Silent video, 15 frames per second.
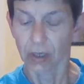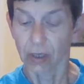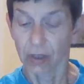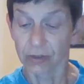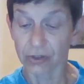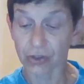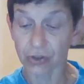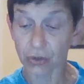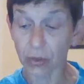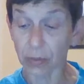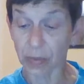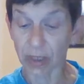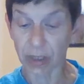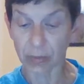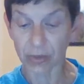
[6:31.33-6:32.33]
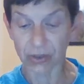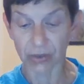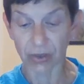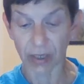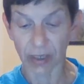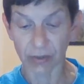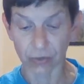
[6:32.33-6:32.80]
The short man,
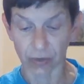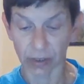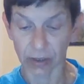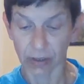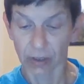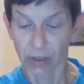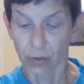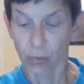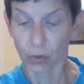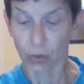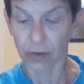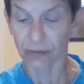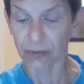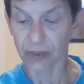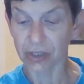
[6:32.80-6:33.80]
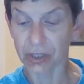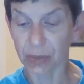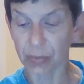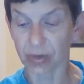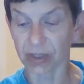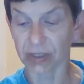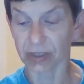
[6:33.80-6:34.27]
Mr. Hedrick, wore a freshly
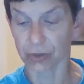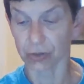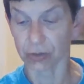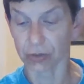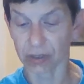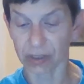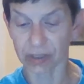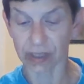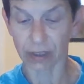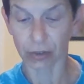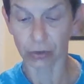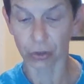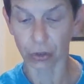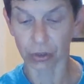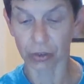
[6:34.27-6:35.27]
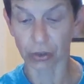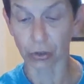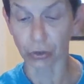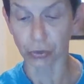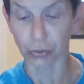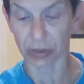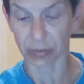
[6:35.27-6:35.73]
pressed suit. His hair looked
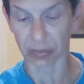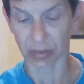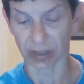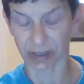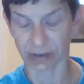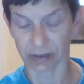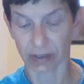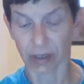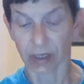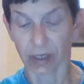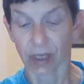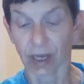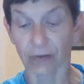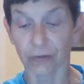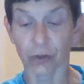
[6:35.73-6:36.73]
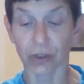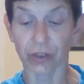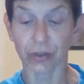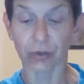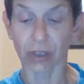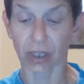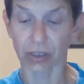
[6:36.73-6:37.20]
glued in place. After
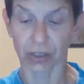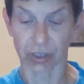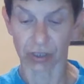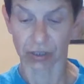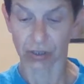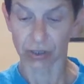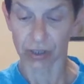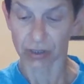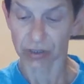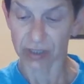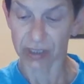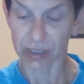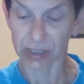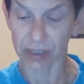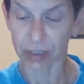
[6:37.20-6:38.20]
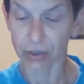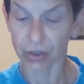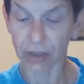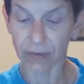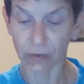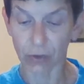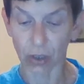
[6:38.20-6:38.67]
introductions, Sissy said,
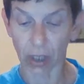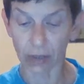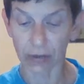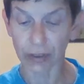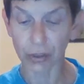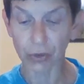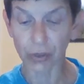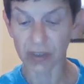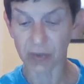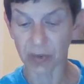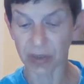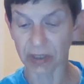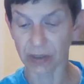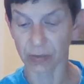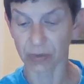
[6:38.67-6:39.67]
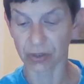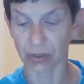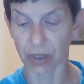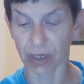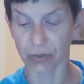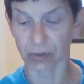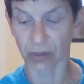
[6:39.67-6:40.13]
"Trevor, I'll let you explain to
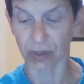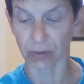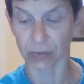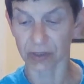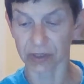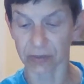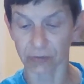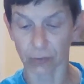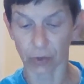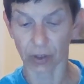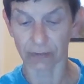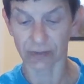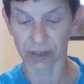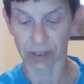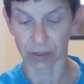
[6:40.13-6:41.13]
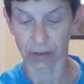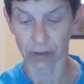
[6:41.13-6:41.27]
Mr. Hedrick the reason for our visit."